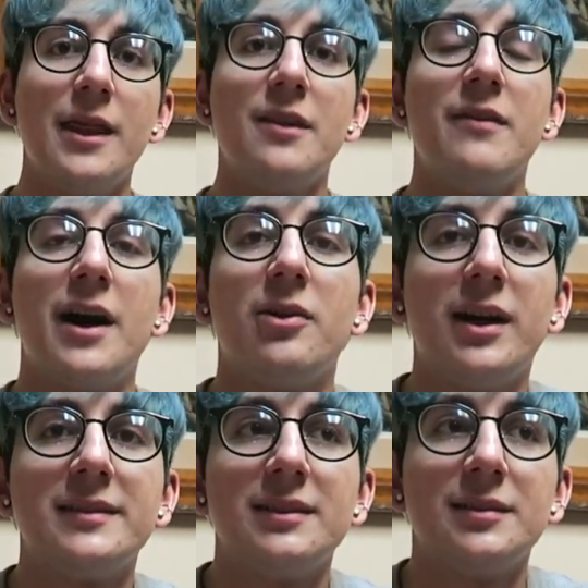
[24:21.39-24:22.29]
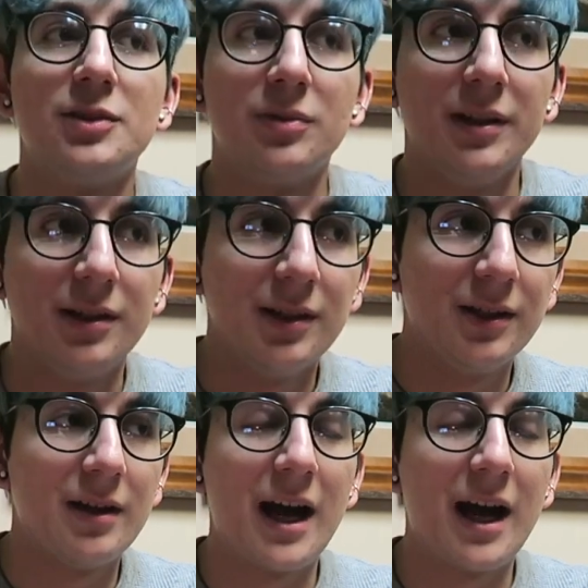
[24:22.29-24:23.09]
The Vital Essence is really good.